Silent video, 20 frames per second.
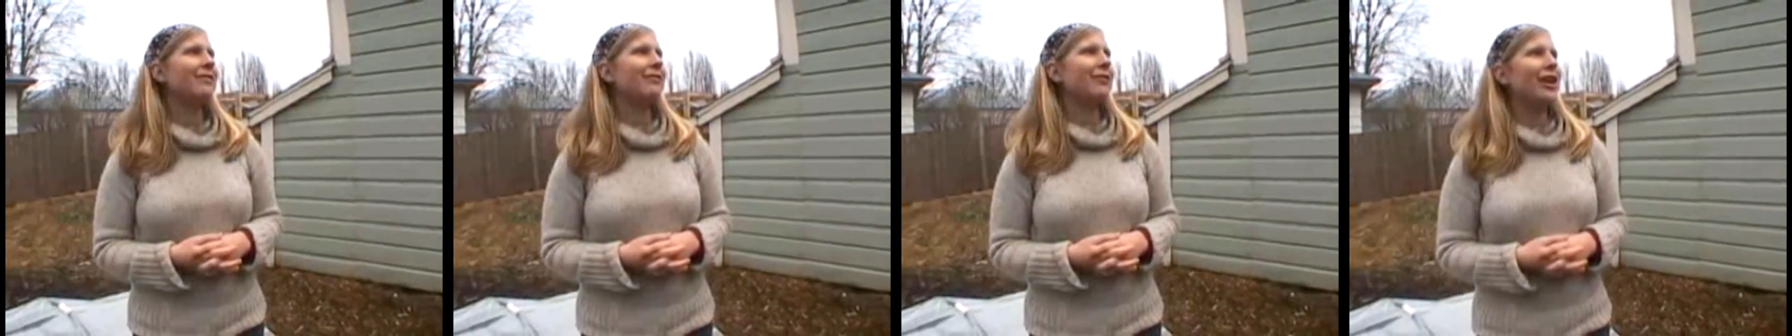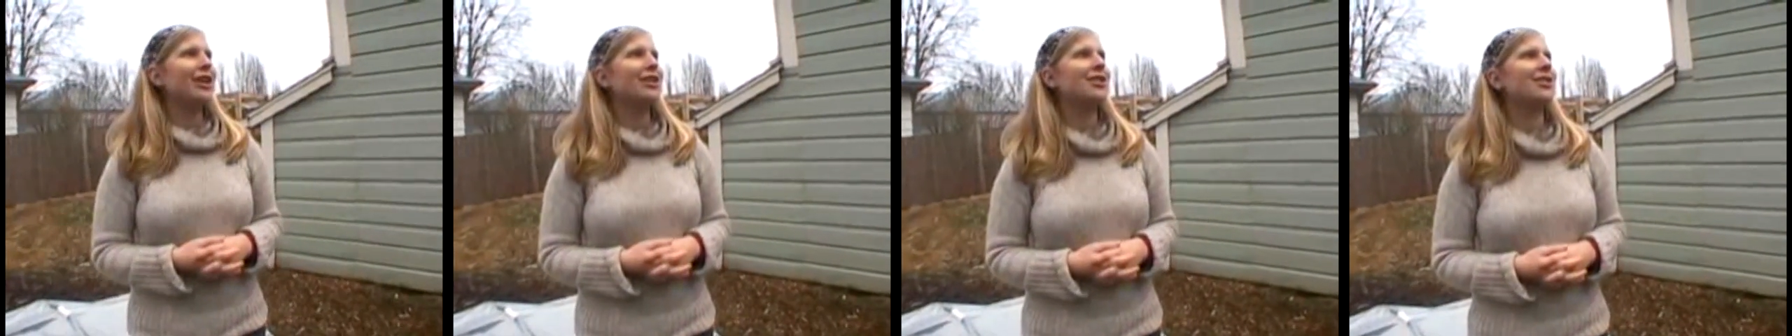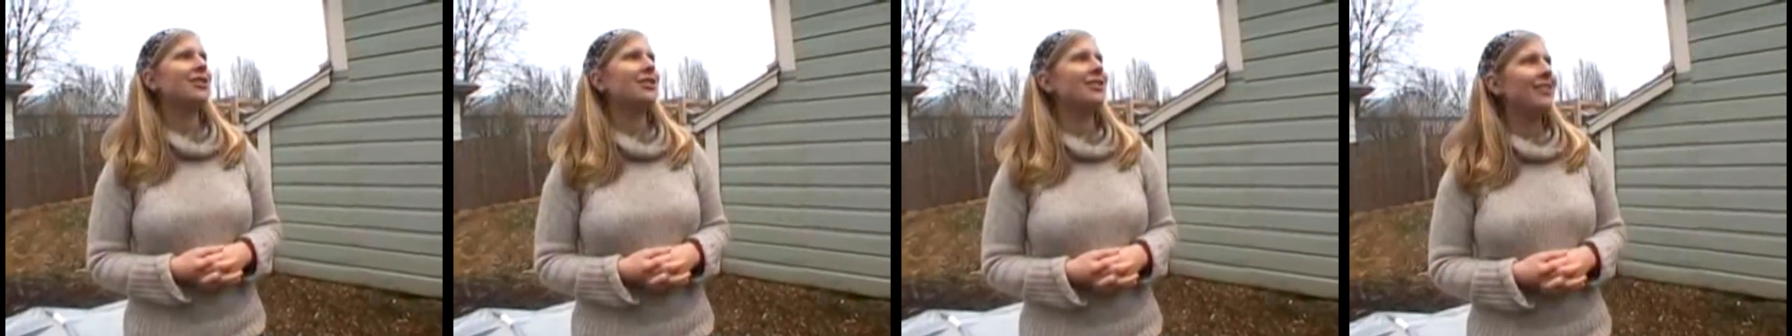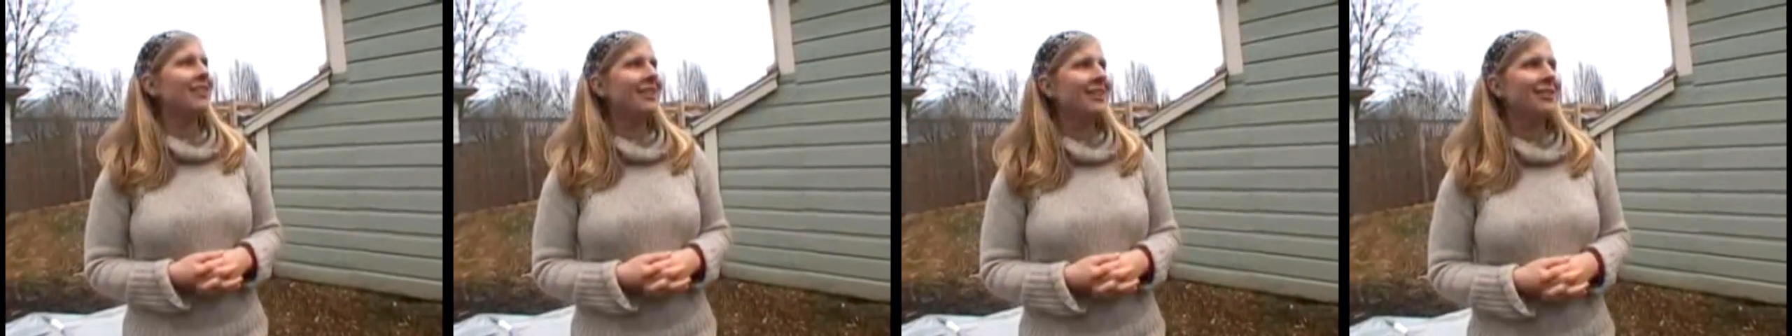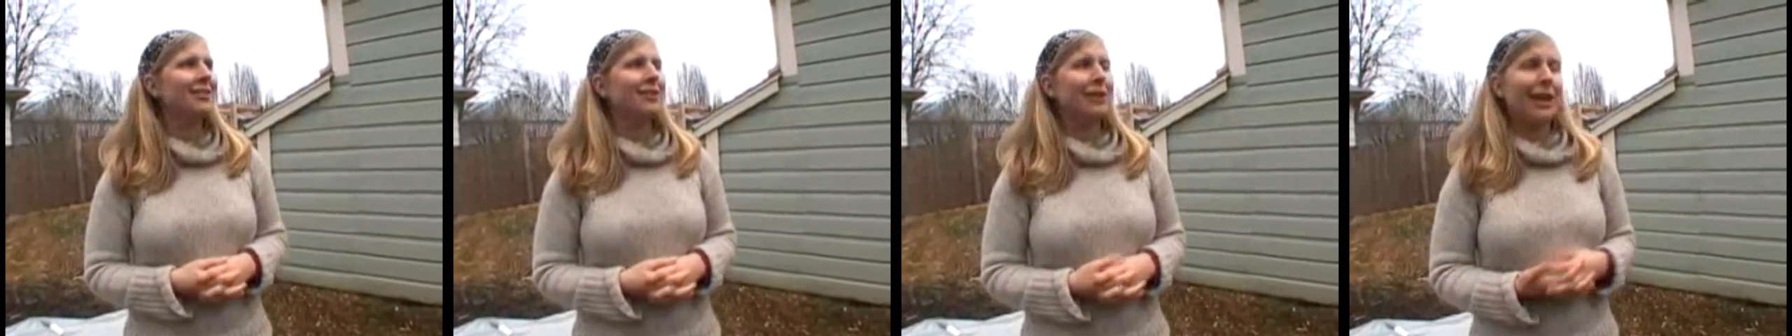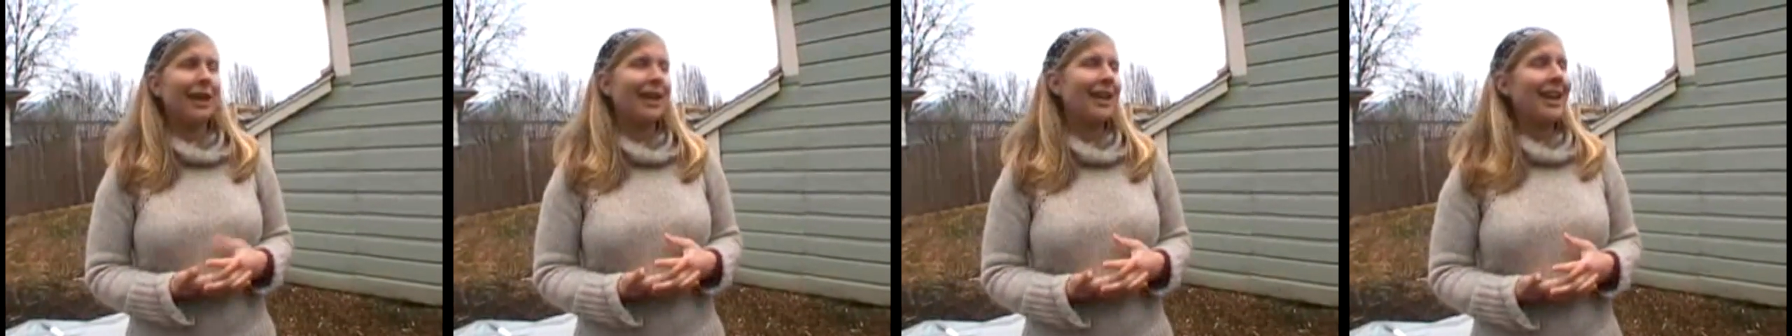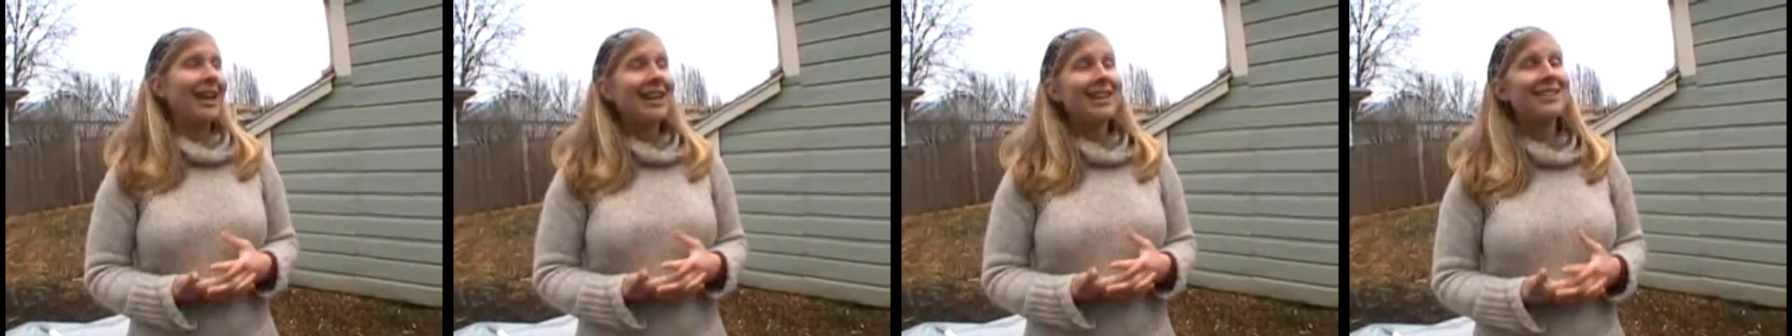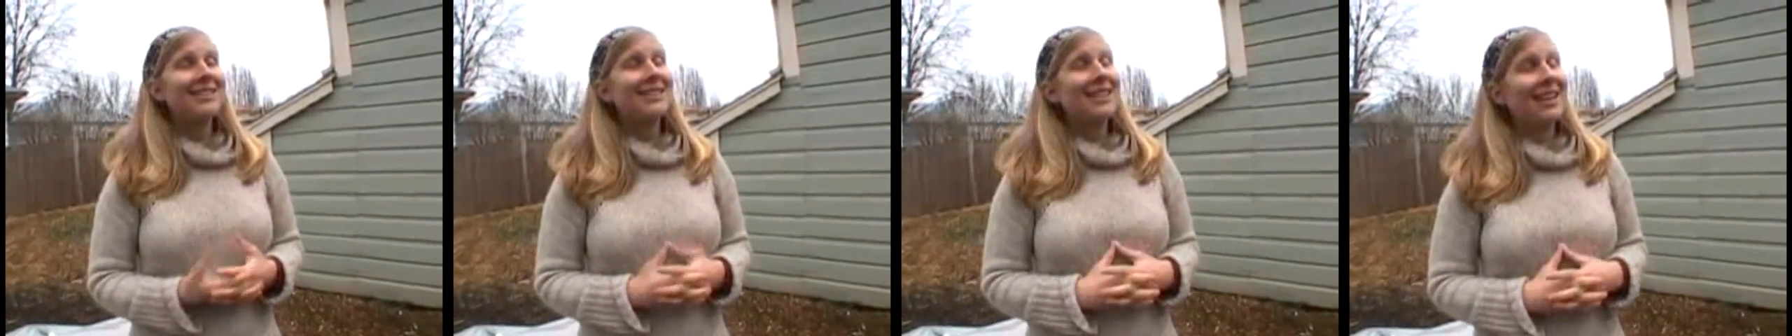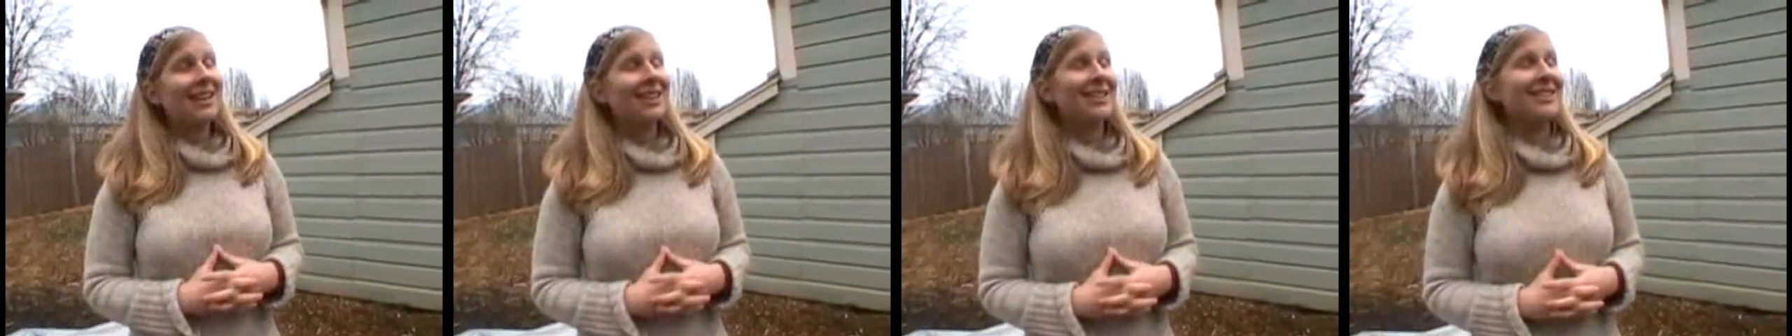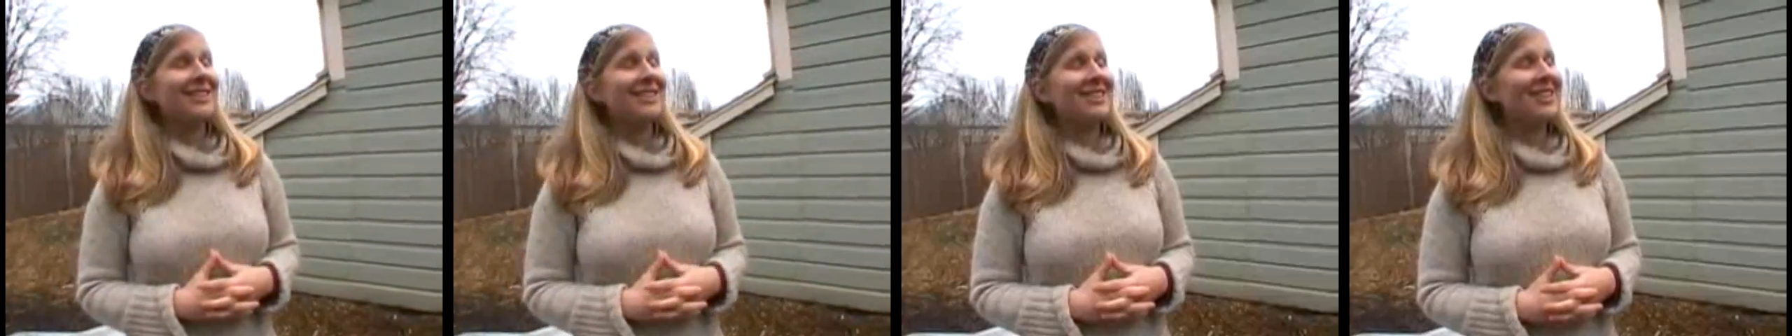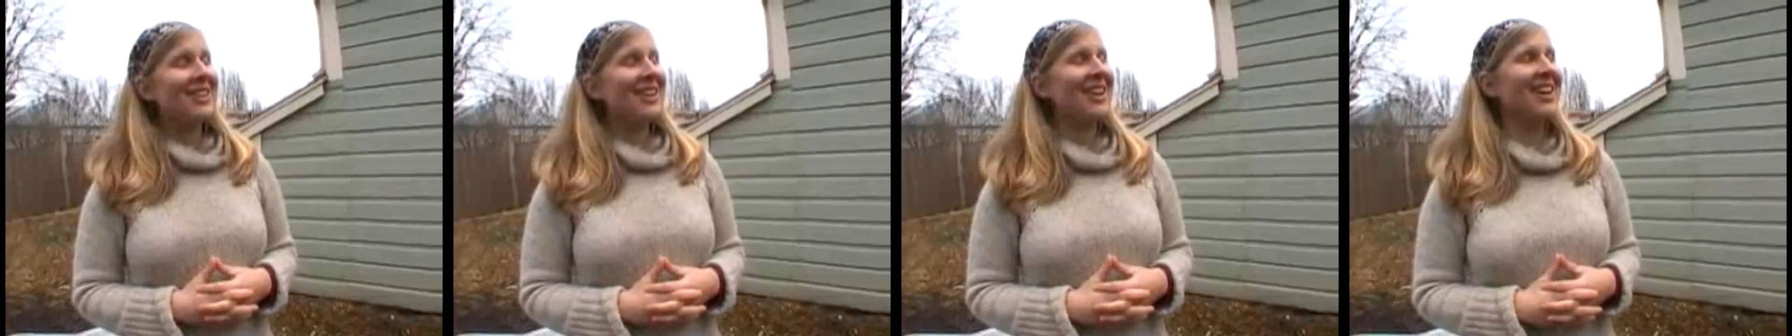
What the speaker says: fresh, organic eggs out of the deal.